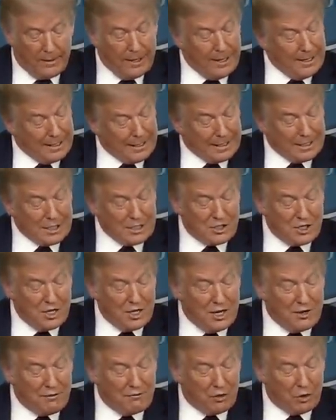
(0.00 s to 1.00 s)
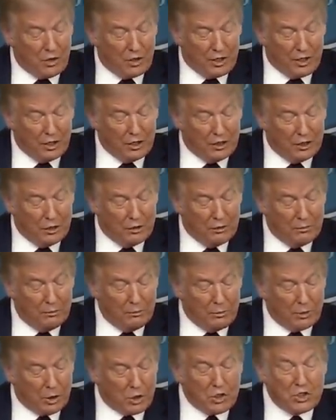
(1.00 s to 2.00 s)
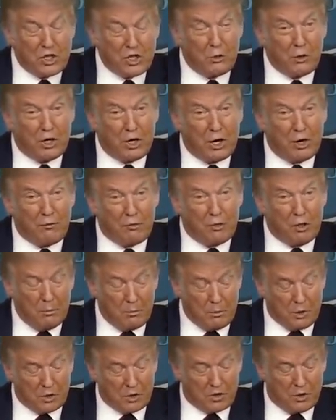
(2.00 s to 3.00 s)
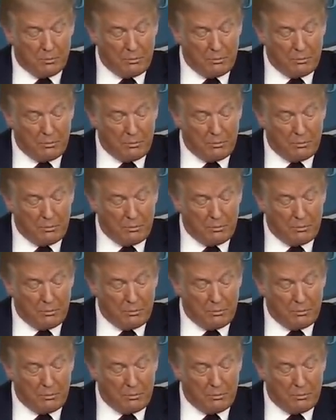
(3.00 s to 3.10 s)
and I guess they're not very ill because they recover almost